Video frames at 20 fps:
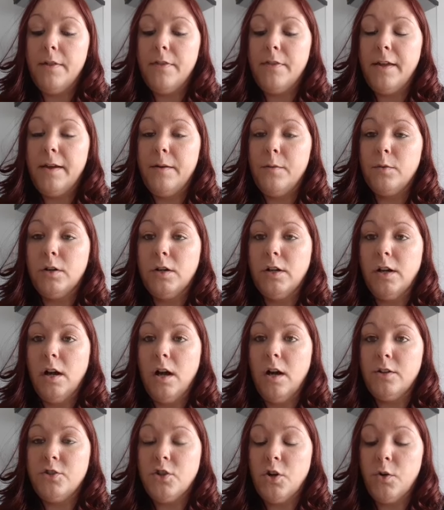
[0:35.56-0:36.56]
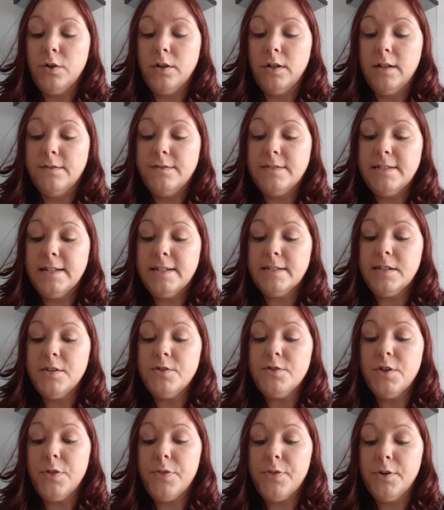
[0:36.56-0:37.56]
They were a total of
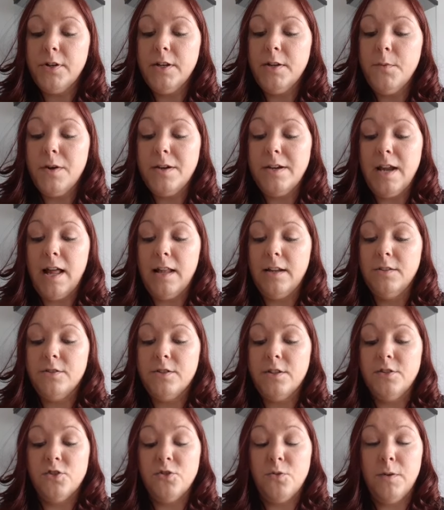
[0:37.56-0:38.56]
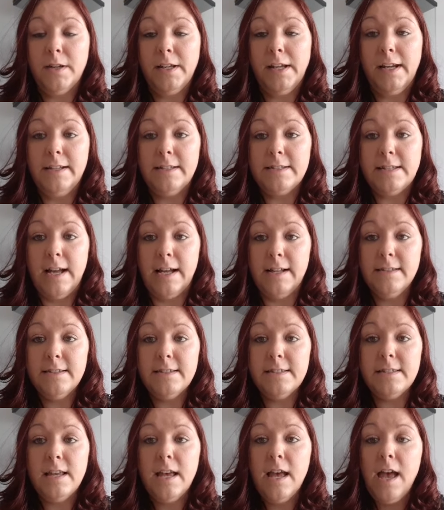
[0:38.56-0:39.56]

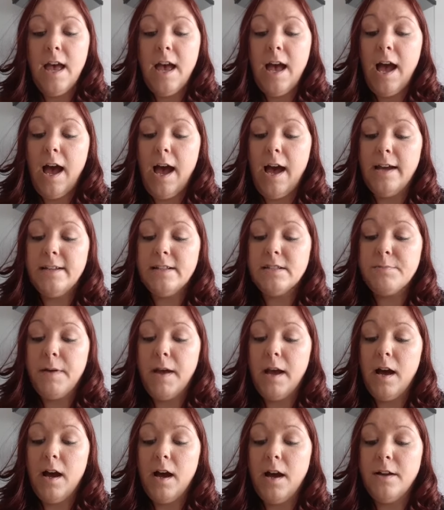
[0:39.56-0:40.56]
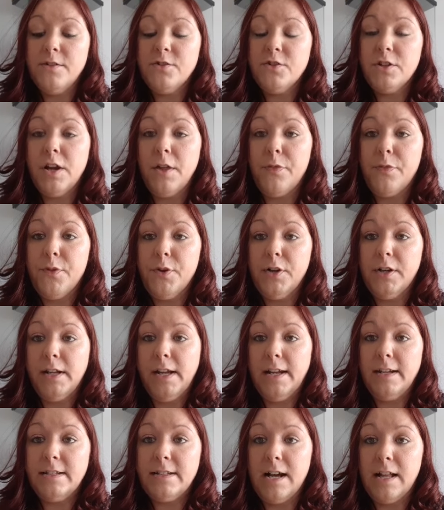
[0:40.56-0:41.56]
$631.28. I spent
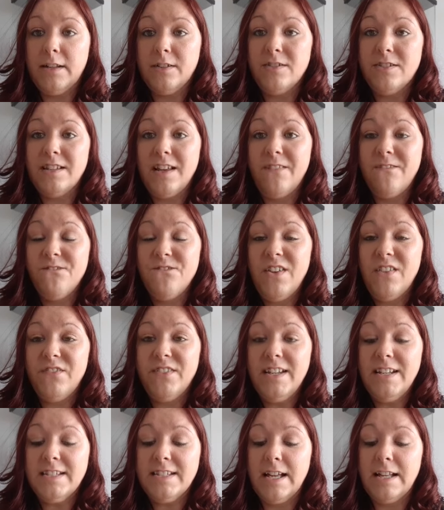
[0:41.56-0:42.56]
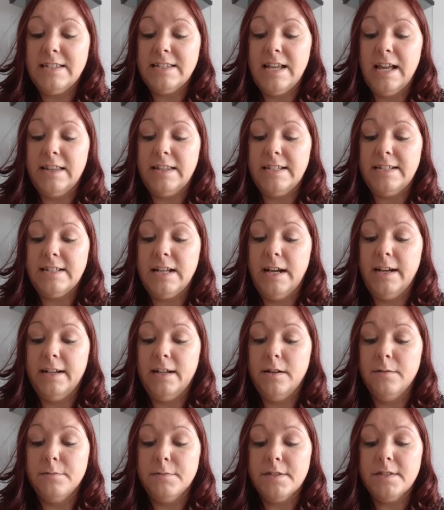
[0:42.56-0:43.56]
$138.50 on these
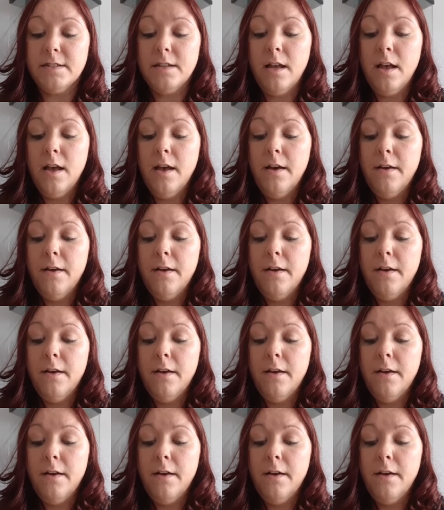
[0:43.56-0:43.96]
items.